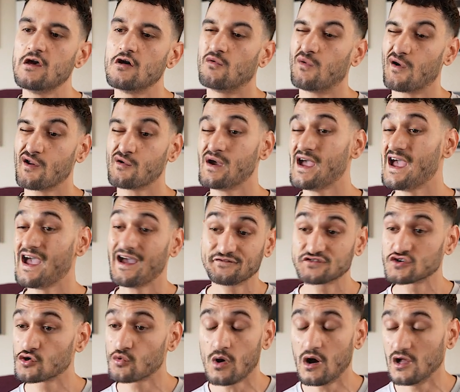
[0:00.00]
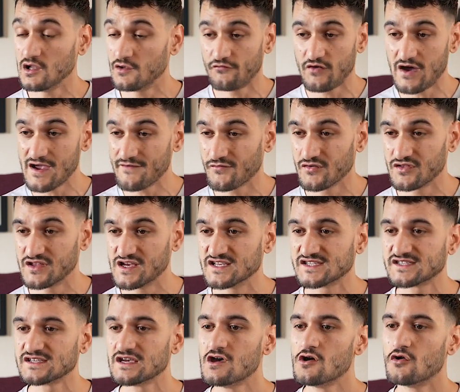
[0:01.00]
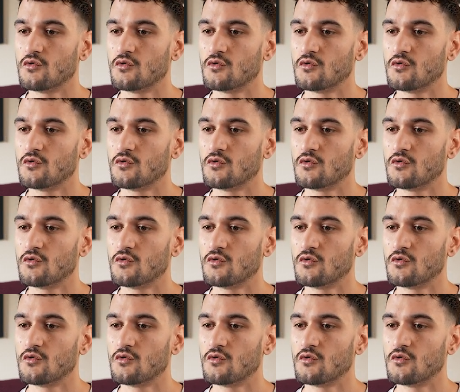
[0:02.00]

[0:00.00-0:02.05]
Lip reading: Why do I have to qualify for this?